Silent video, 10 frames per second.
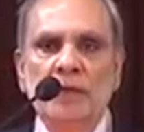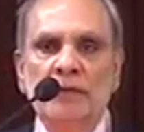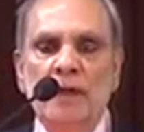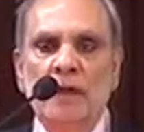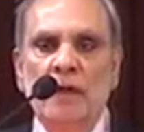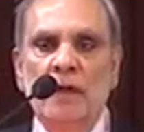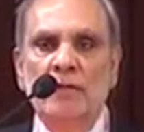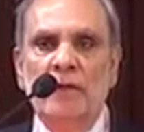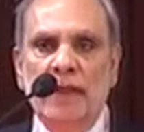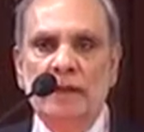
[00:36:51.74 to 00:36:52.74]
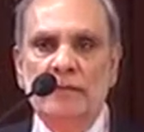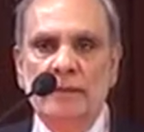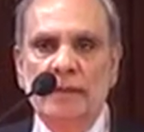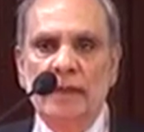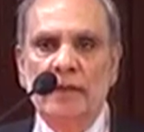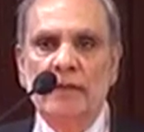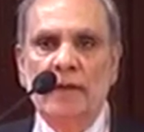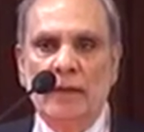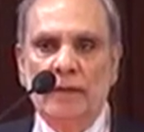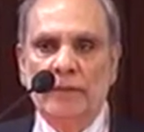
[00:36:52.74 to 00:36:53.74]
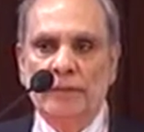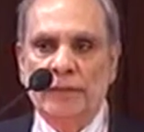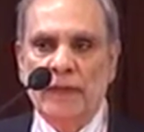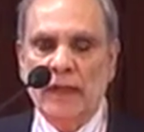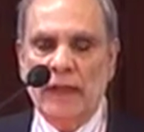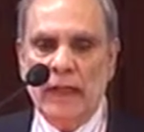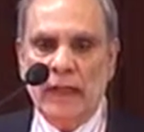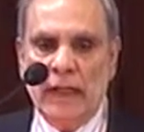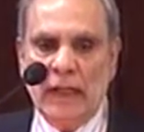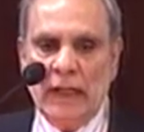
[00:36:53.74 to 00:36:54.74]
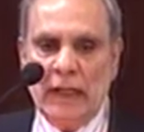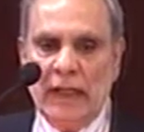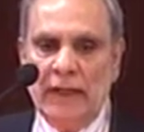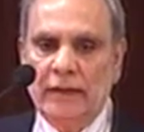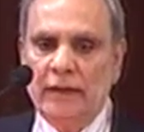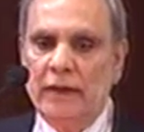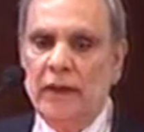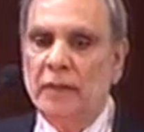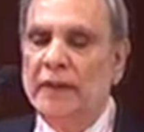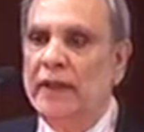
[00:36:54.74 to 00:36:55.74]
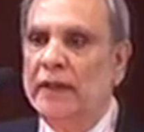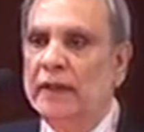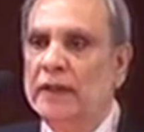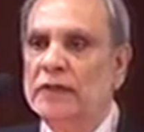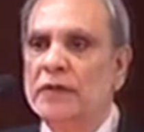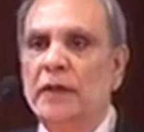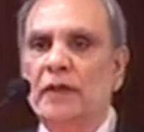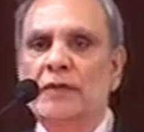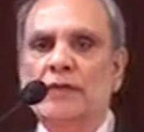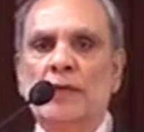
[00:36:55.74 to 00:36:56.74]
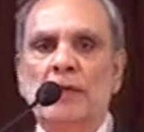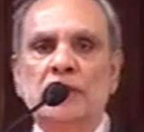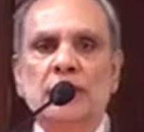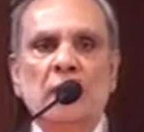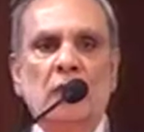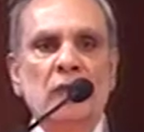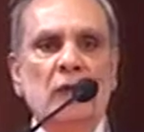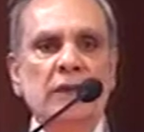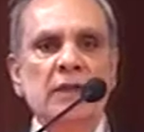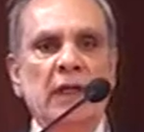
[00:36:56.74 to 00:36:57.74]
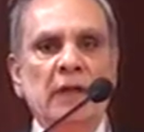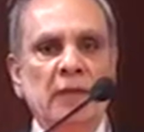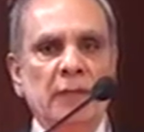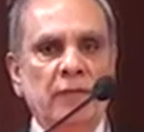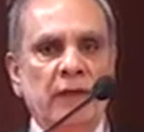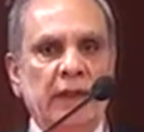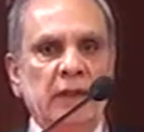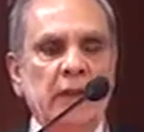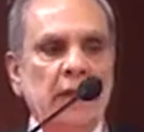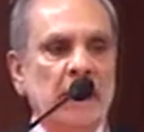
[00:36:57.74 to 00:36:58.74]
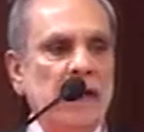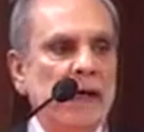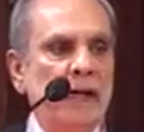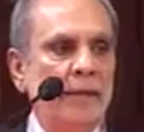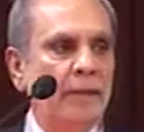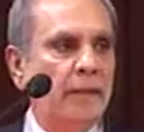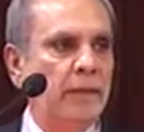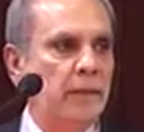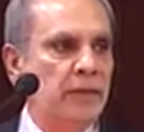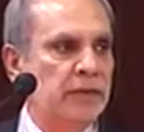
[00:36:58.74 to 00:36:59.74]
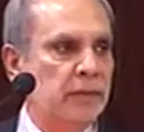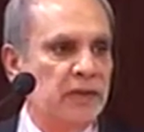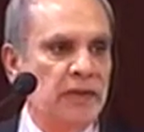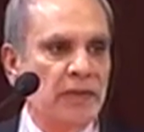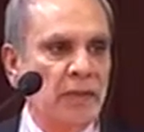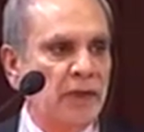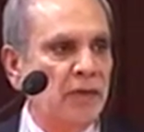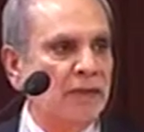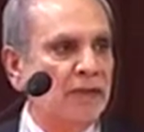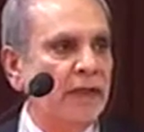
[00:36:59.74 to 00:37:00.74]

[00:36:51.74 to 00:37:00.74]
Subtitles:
of the wealth and around. I have been hearing this kind of story for a long, long time, I'm afraid. I wish Mr. Sibal was